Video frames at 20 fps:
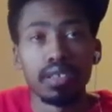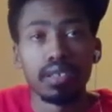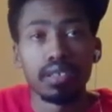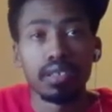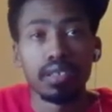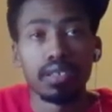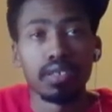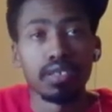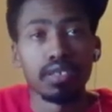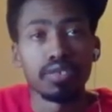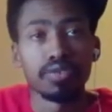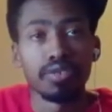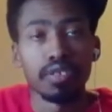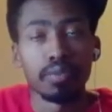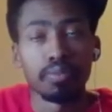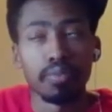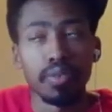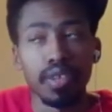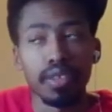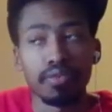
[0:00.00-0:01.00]
Can
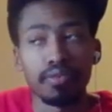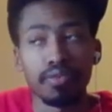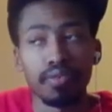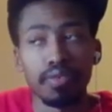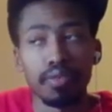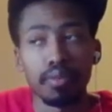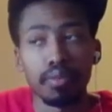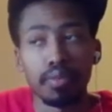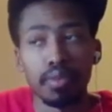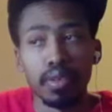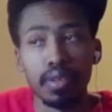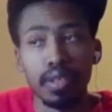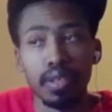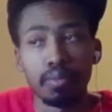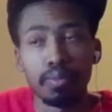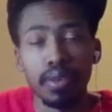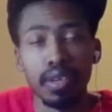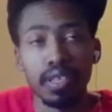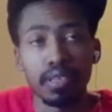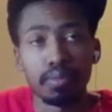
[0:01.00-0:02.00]
Detroit break through and
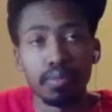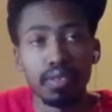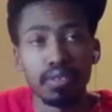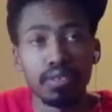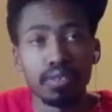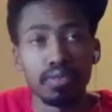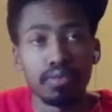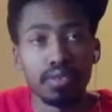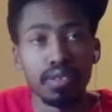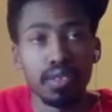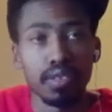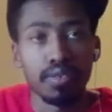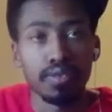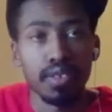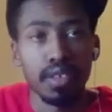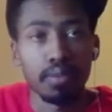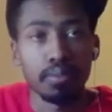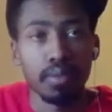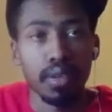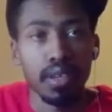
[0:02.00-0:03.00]
get past Minnesota and
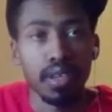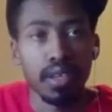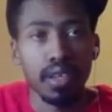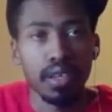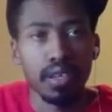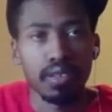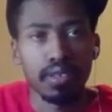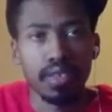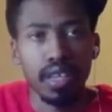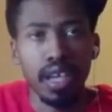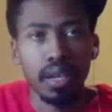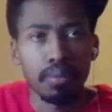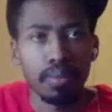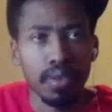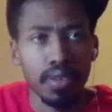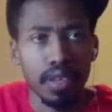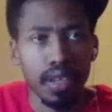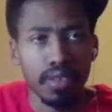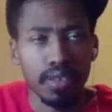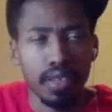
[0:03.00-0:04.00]
Green Bay? And
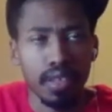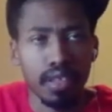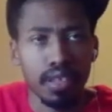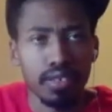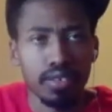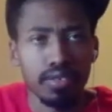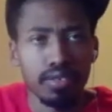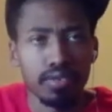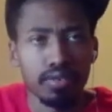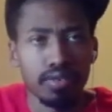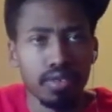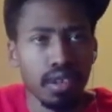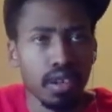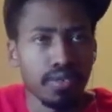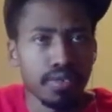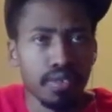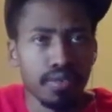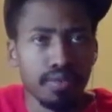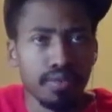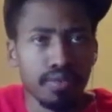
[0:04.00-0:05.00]
Tampa got their issues
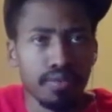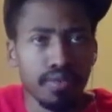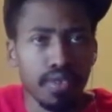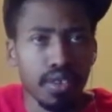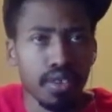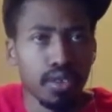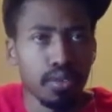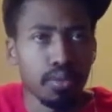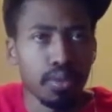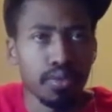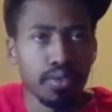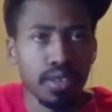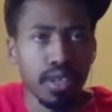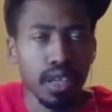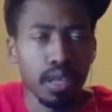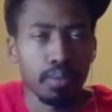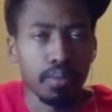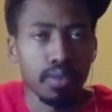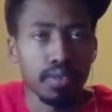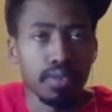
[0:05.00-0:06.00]
off the field with
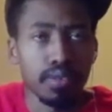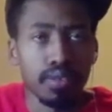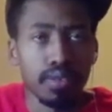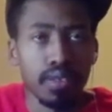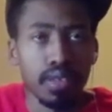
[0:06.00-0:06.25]
Jameis.